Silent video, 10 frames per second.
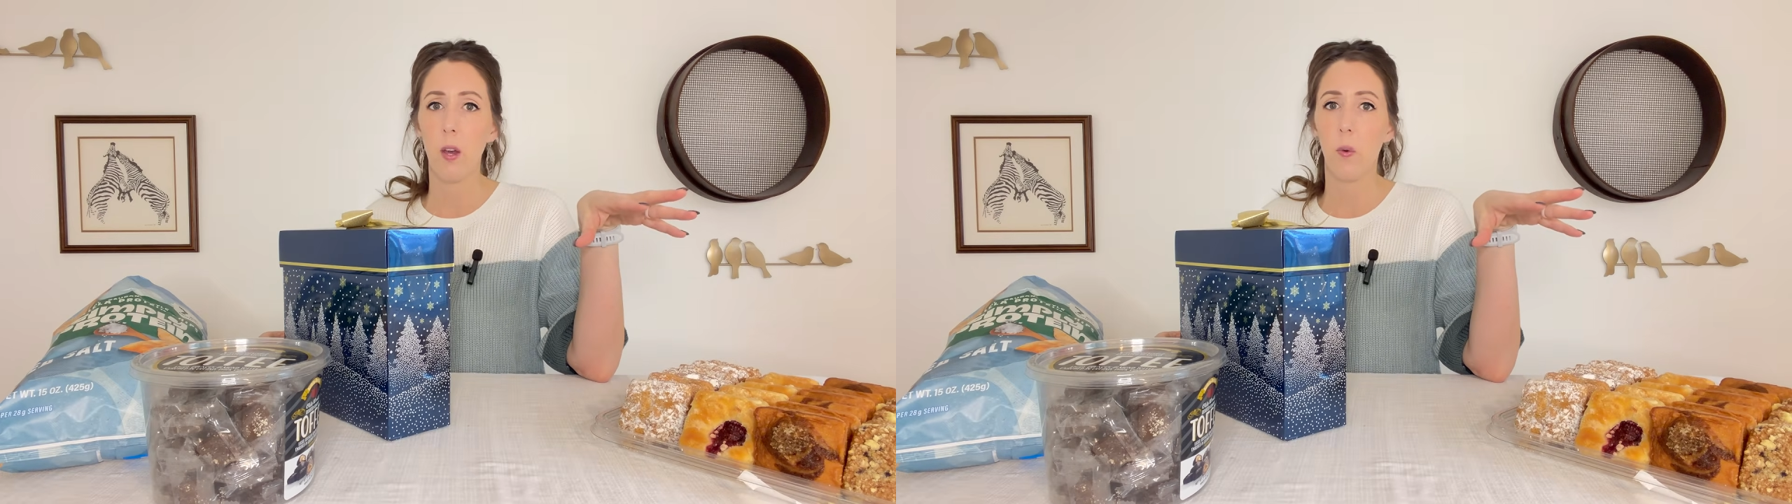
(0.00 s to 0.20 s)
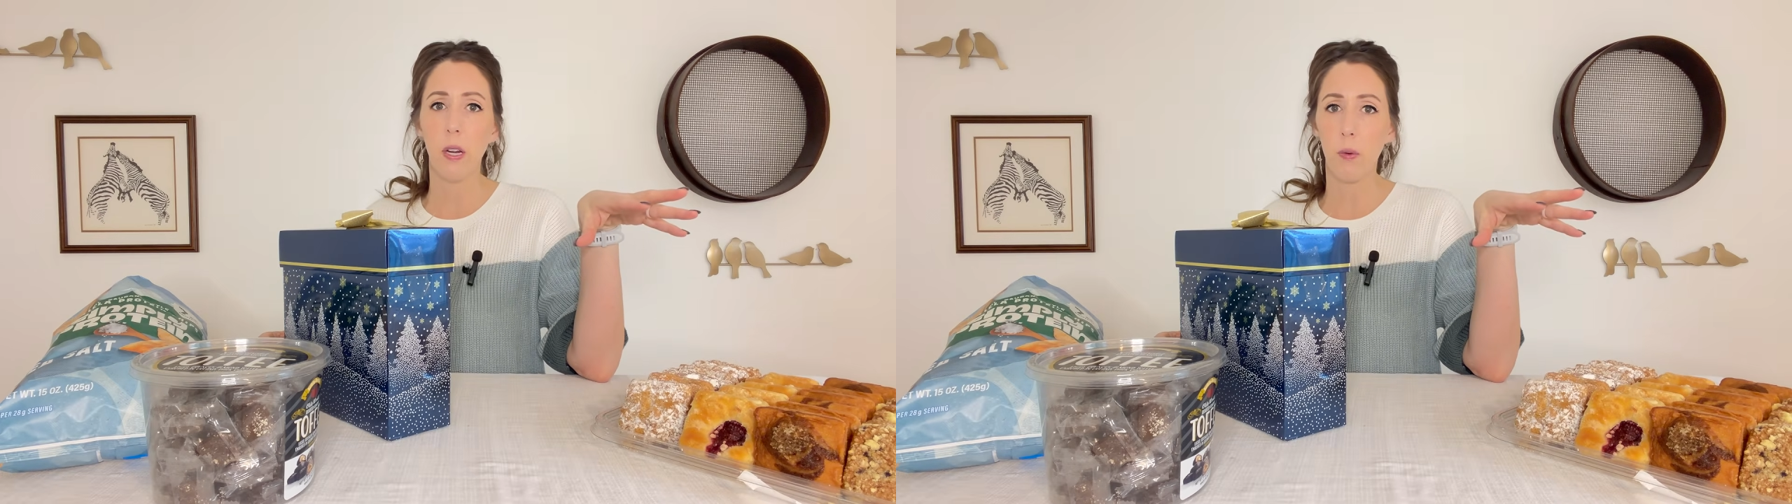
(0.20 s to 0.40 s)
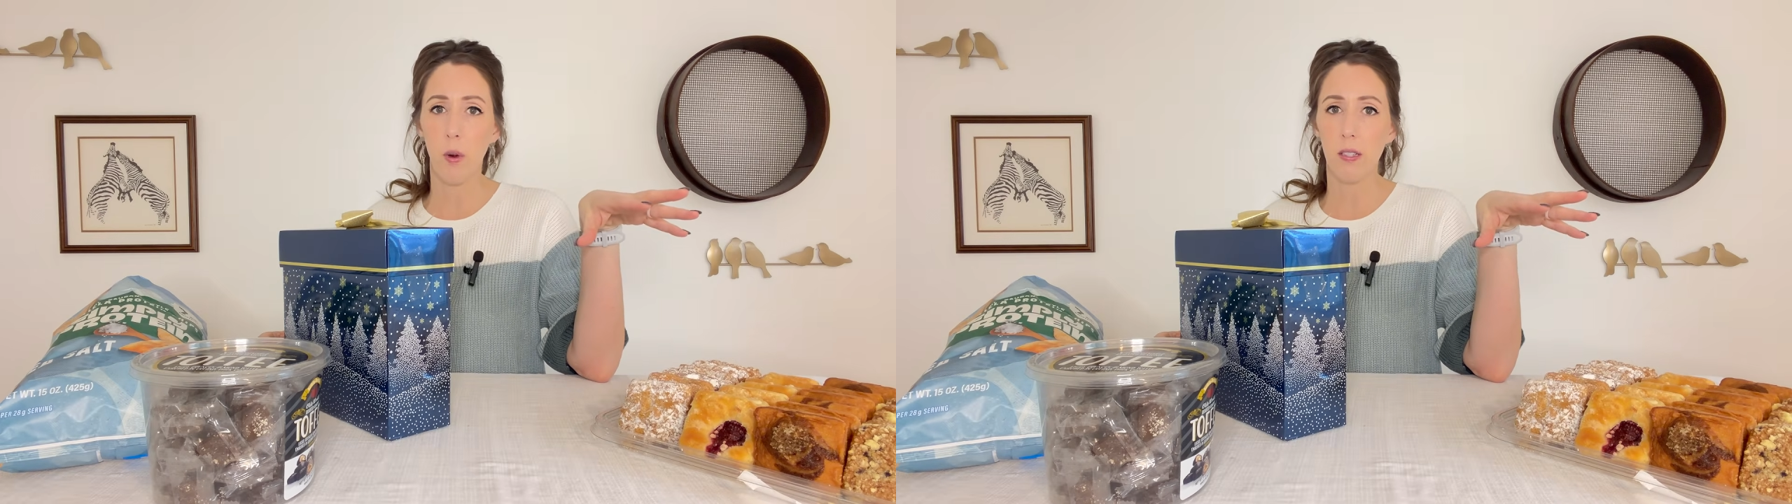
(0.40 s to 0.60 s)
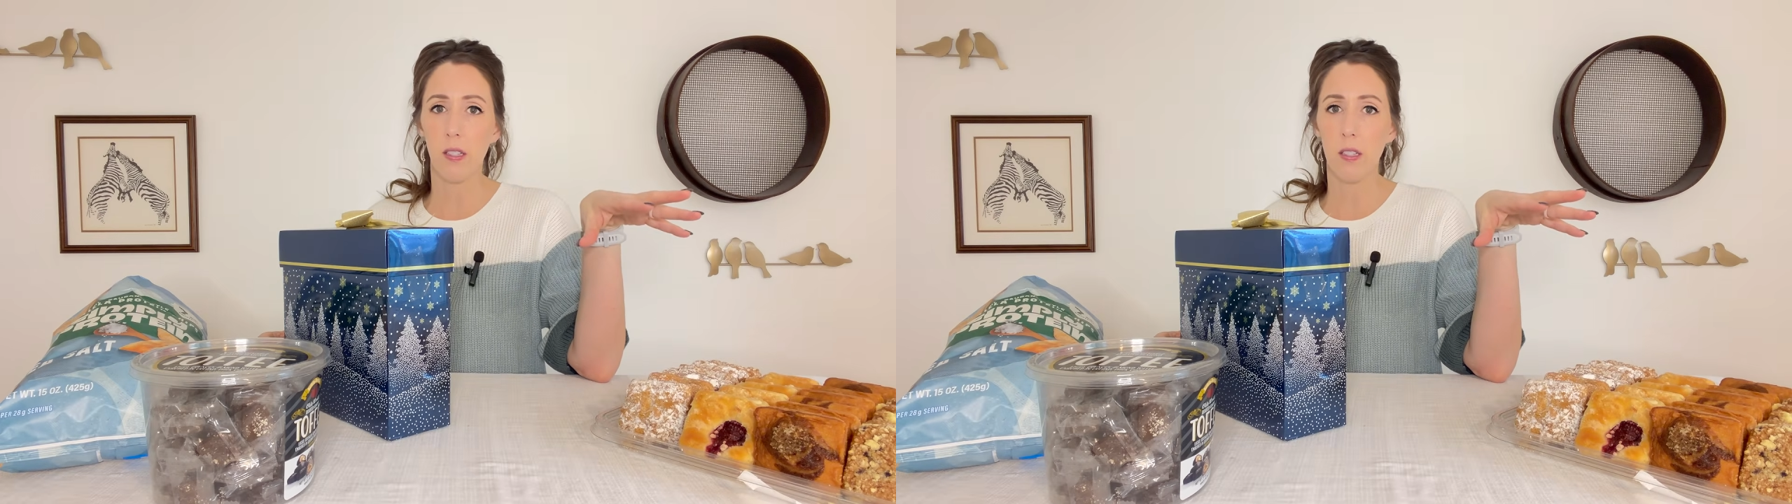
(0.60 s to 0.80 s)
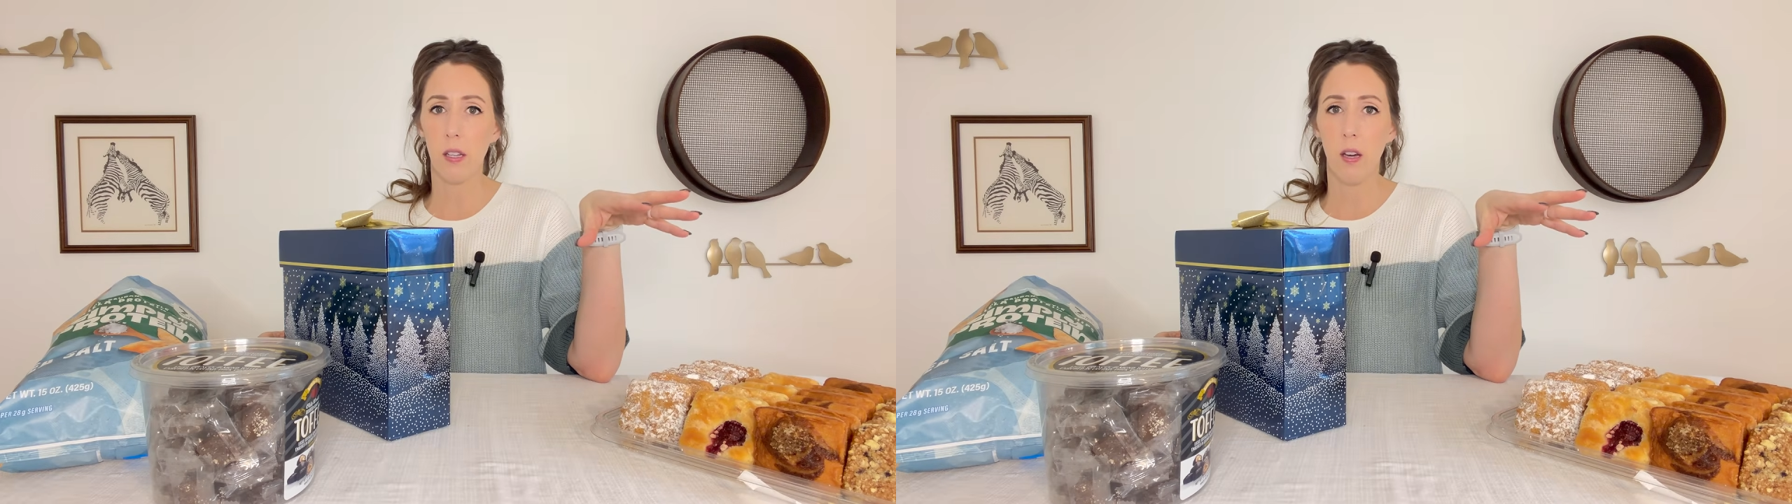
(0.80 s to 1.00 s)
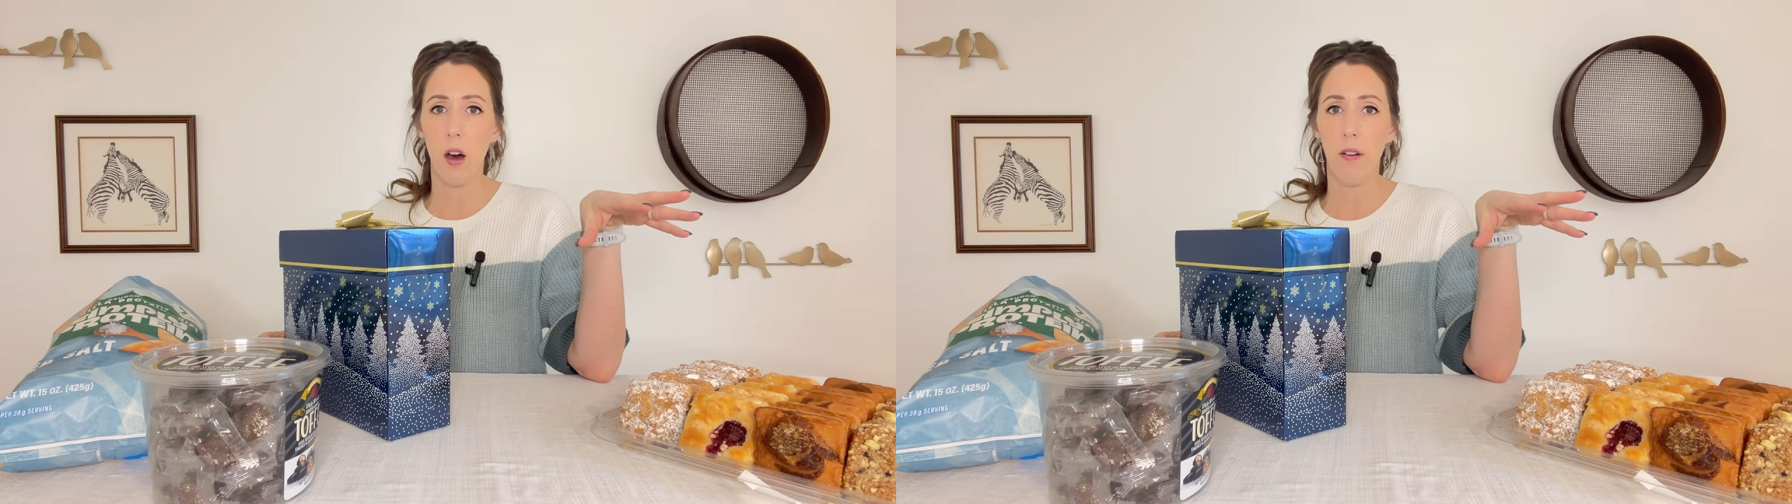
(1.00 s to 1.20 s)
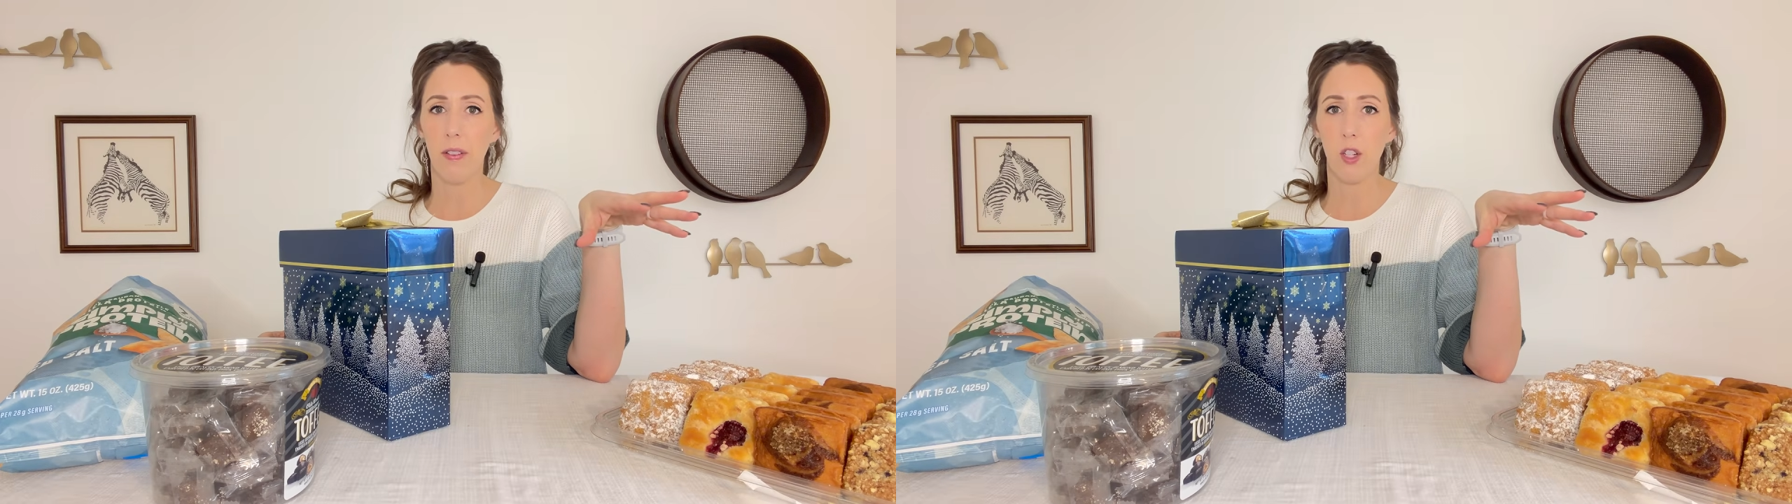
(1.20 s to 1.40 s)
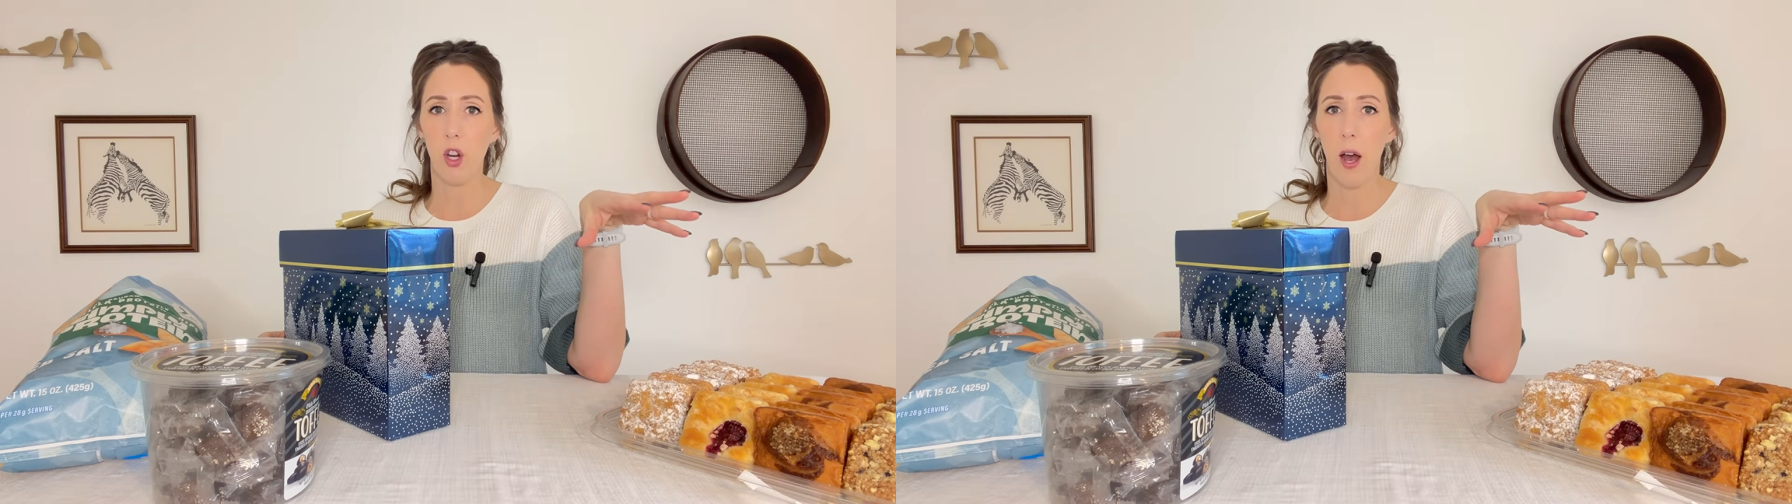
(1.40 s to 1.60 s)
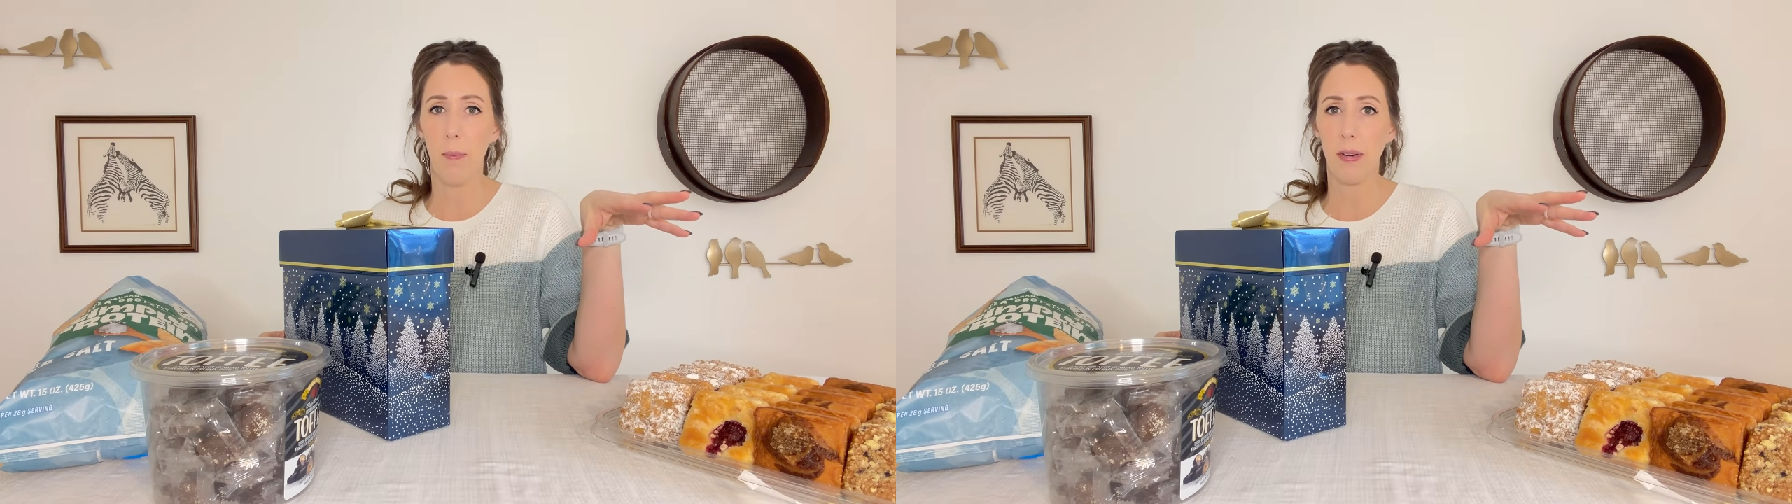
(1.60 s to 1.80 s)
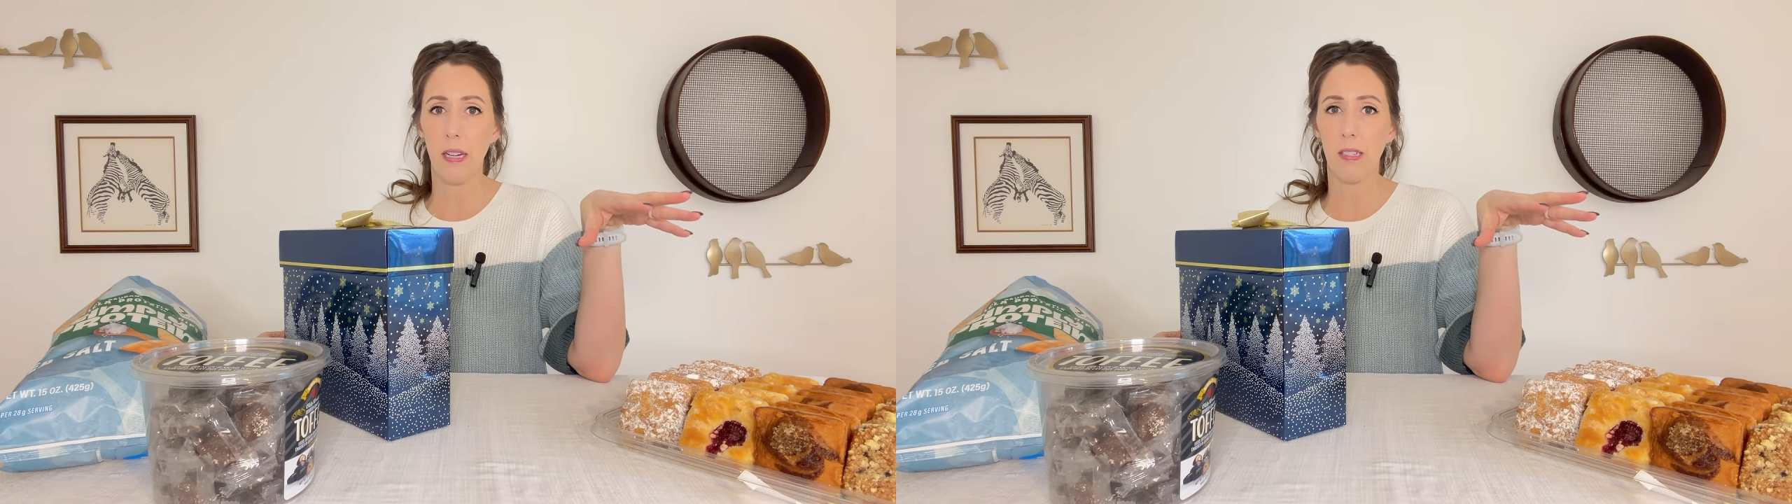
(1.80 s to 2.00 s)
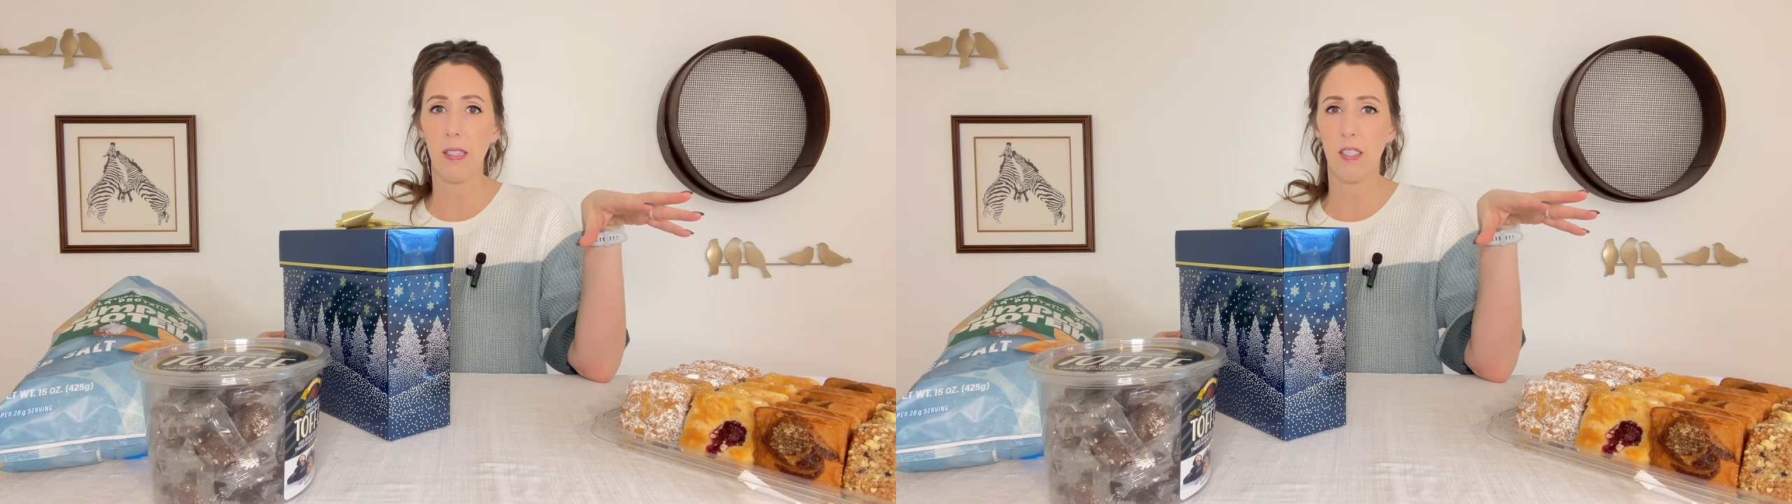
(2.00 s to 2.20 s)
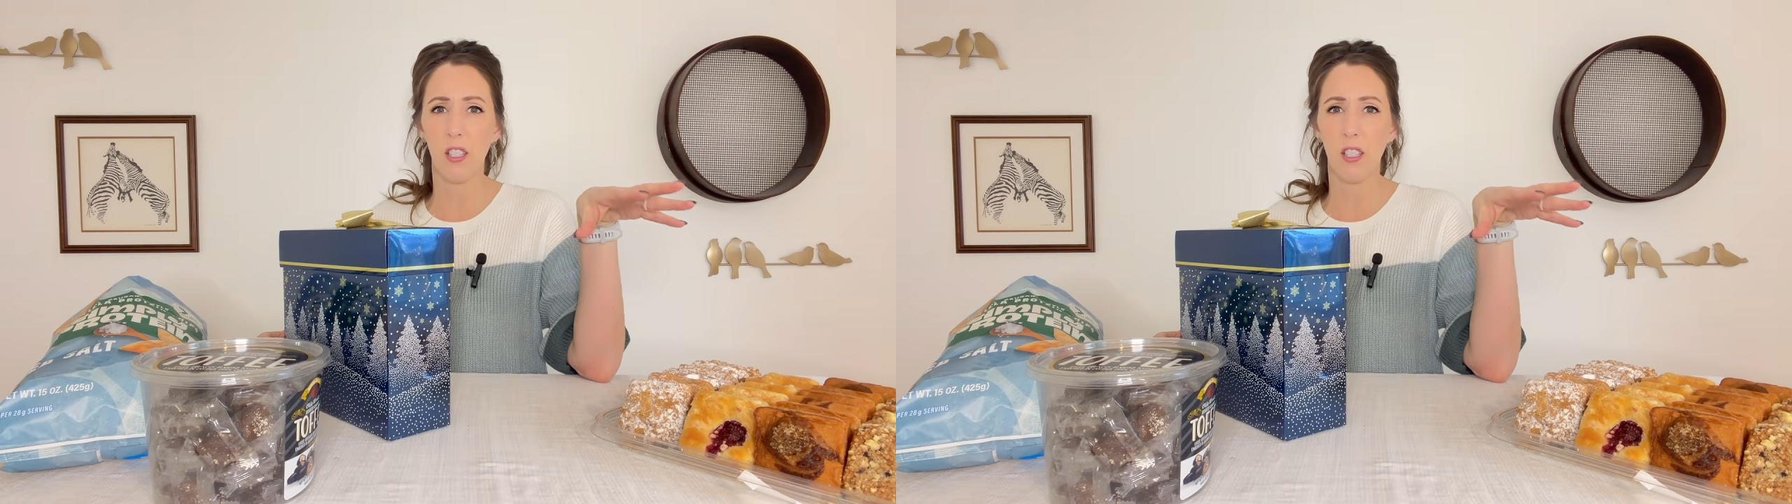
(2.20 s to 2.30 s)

when he runs into the coffee shop and he says,